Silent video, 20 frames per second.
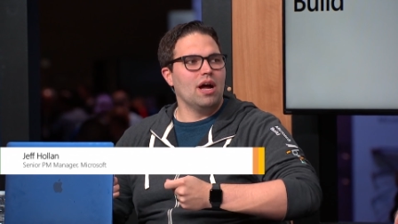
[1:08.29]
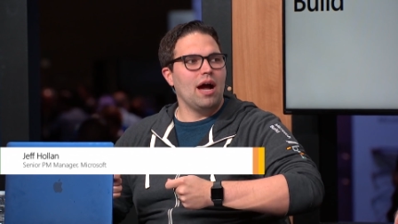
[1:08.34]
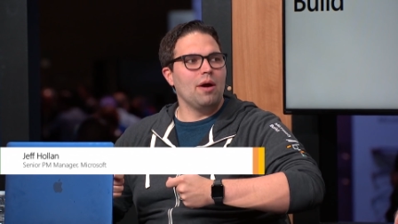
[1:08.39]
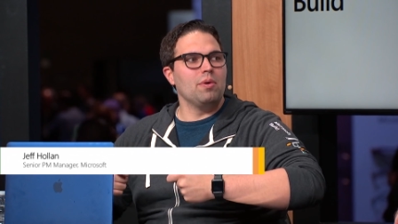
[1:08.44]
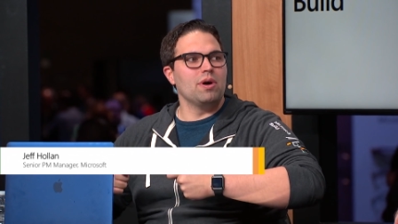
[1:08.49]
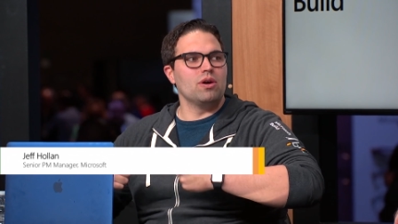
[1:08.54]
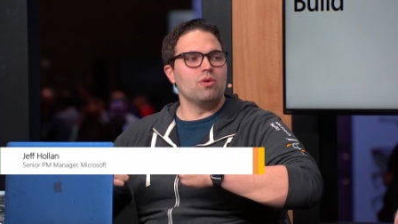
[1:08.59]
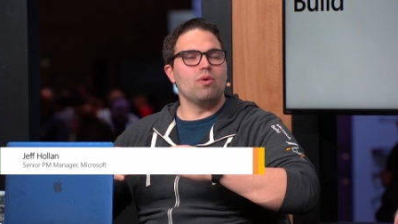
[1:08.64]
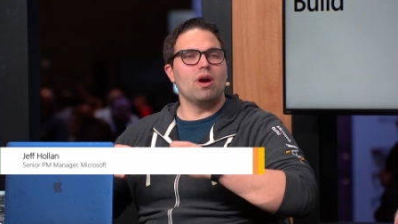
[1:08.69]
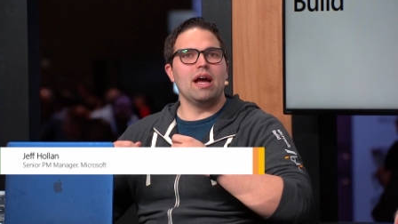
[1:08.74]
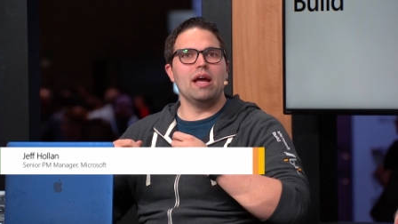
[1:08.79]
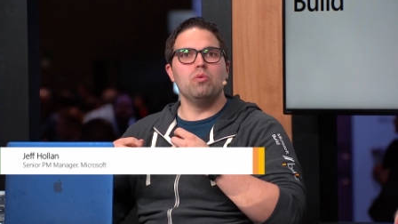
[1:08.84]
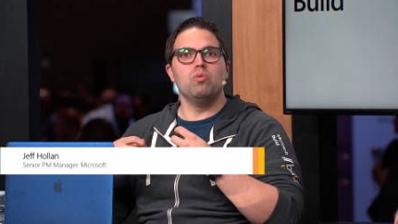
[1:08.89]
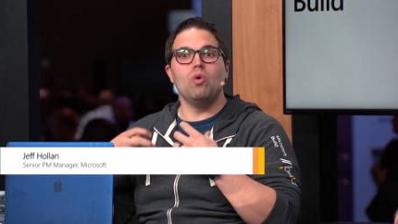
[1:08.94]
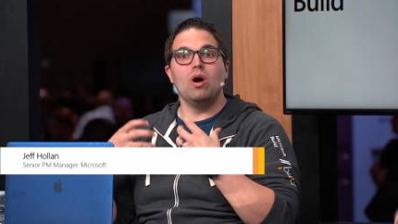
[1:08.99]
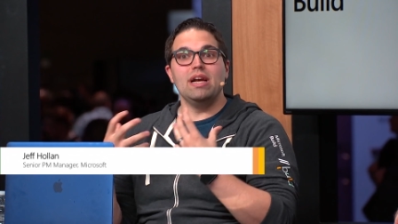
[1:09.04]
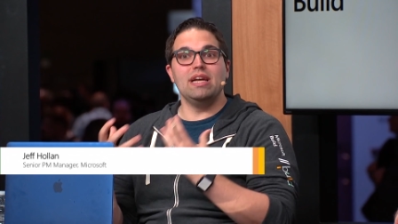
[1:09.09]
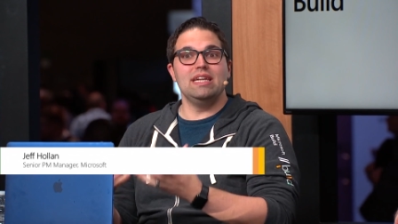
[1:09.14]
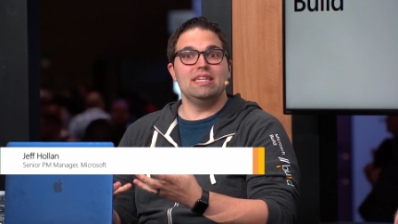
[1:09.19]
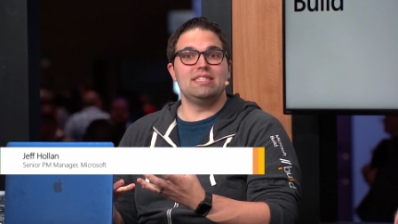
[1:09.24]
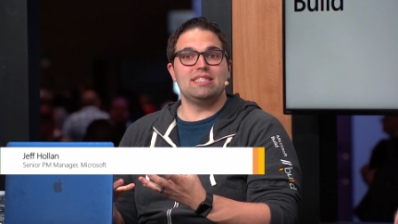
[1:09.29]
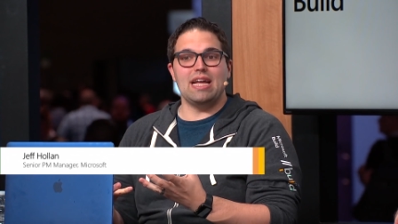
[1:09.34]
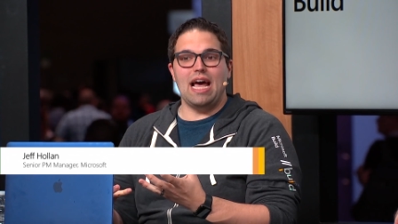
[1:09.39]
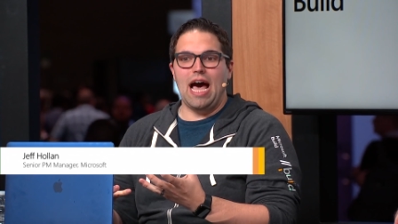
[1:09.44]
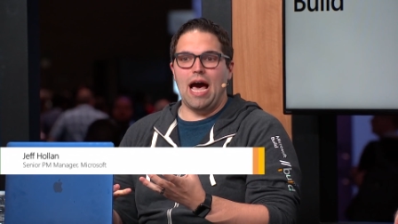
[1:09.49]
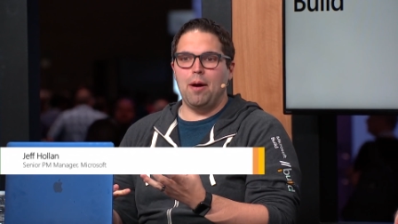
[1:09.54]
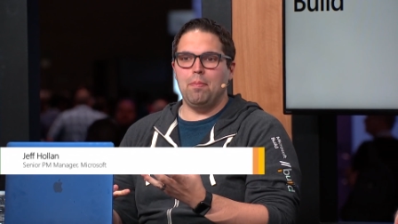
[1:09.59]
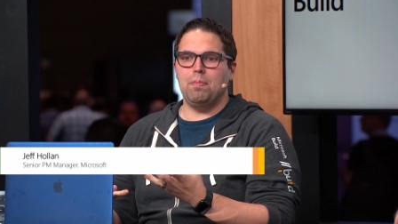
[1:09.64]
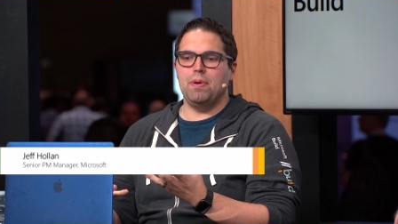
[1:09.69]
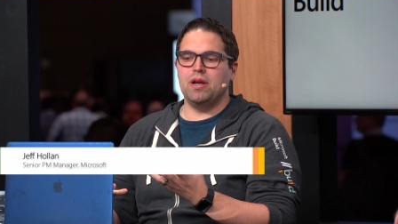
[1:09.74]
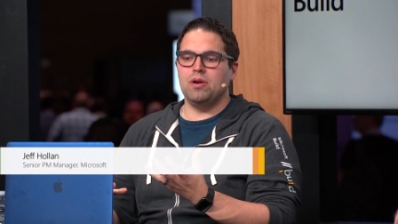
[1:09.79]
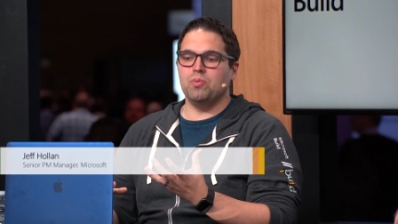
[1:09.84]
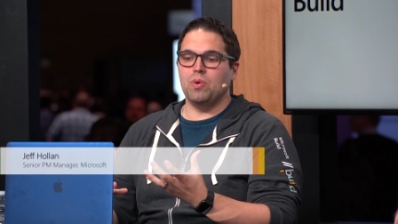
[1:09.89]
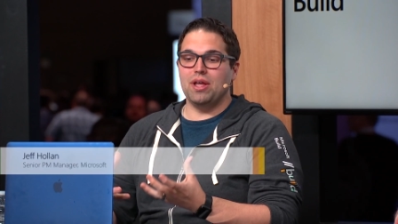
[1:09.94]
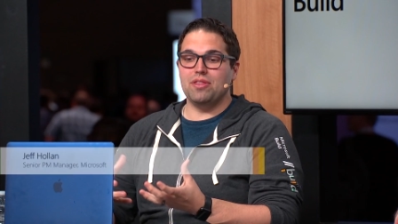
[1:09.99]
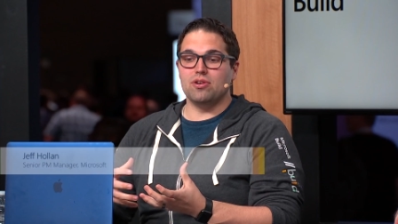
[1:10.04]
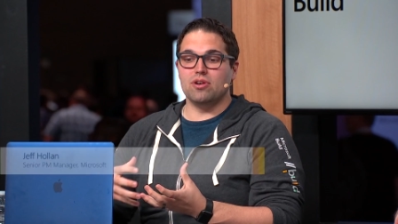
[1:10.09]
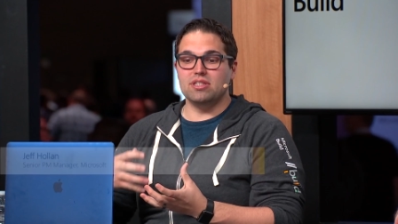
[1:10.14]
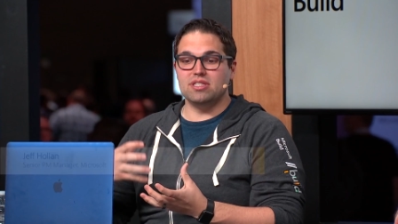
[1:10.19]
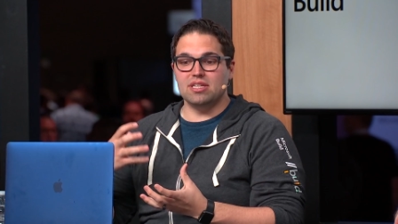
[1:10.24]
I want to write what needs to happen,
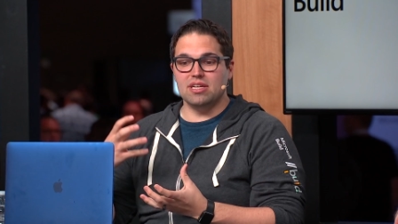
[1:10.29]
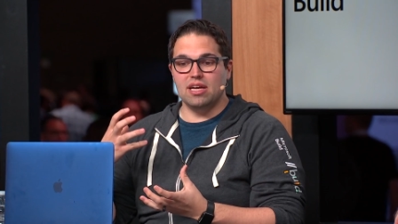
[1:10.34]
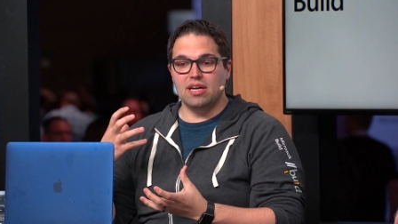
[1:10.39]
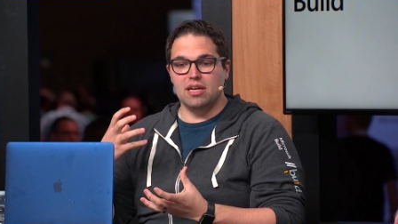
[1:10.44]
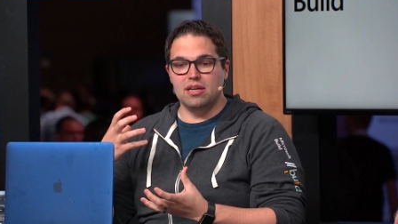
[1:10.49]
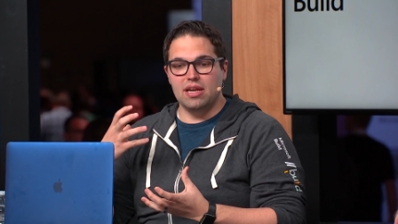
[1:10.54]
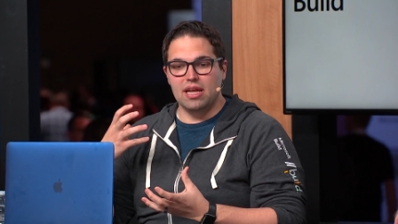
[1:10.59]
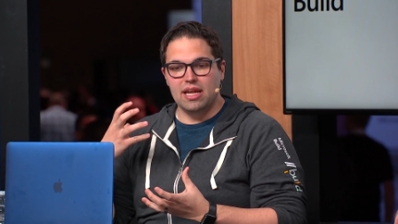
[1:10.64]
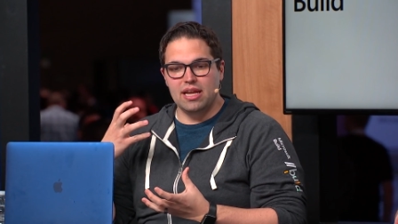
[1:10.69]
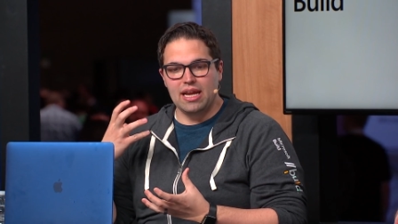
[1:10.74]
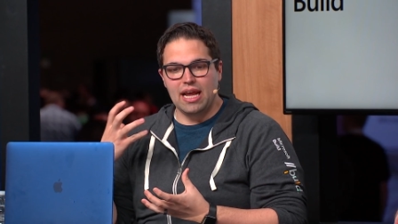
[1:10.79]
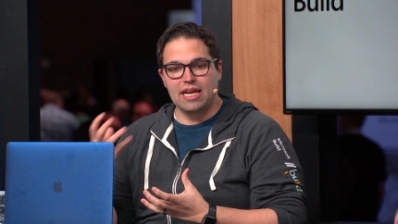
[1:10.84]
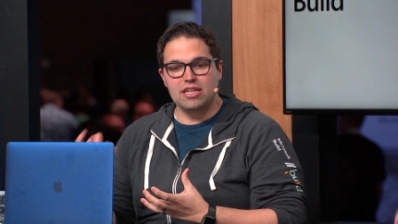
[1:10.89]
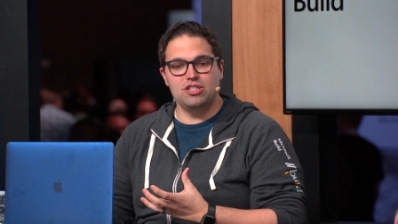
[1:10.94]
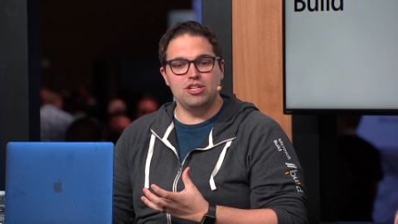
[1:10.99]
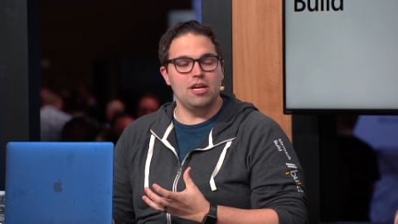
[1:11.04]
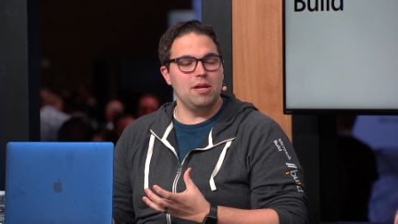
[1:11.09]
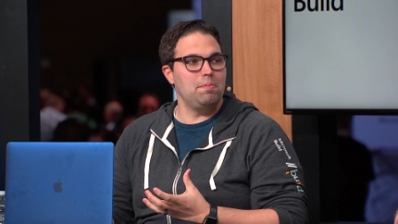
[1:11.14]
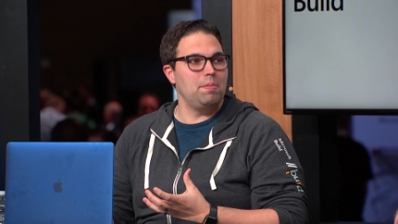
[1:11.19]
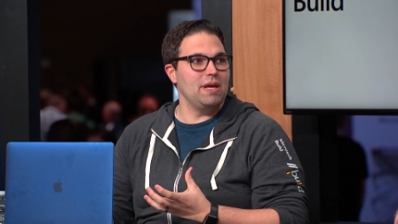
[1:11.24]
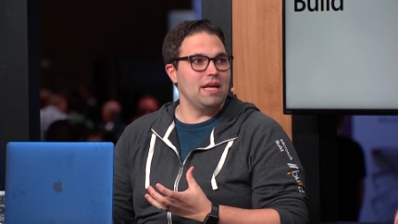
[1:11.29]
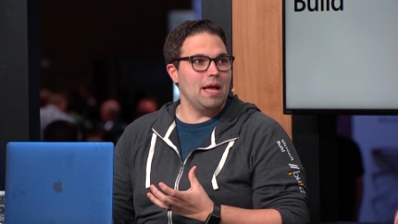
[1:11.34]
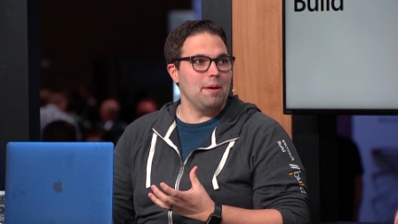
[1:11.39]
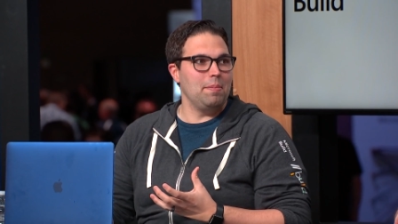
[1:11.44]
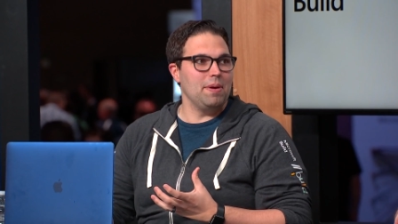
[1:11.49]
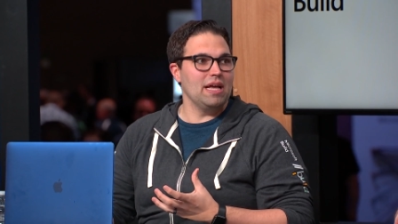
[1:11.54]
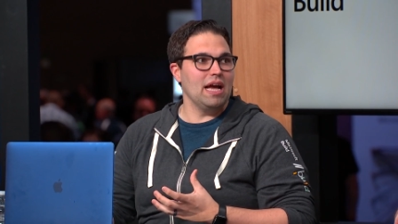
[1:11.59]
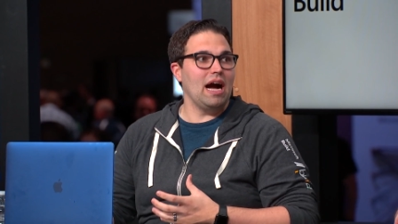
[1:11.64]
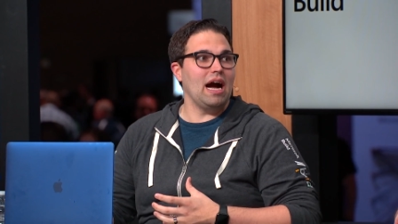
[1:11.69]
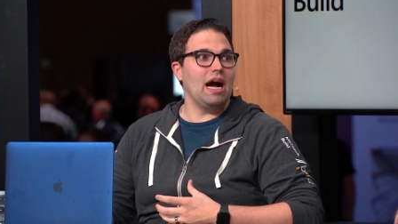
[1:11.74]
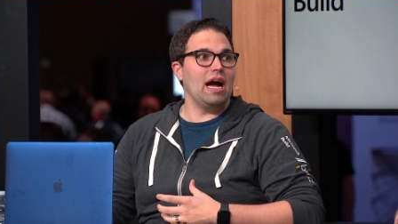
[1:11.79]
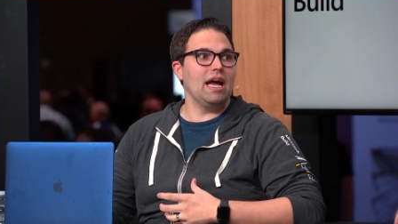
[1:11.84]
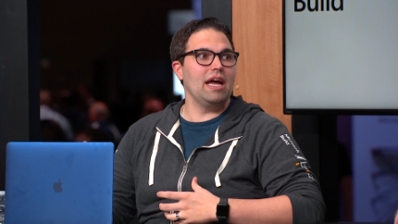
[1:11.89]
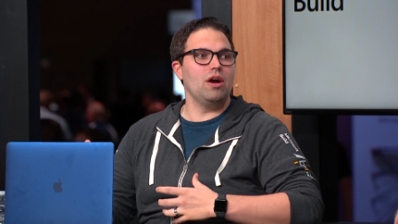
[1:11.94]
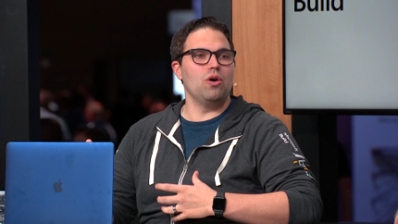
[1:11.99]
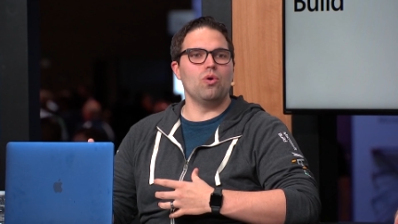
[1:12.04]
whether it's a, an HTTP API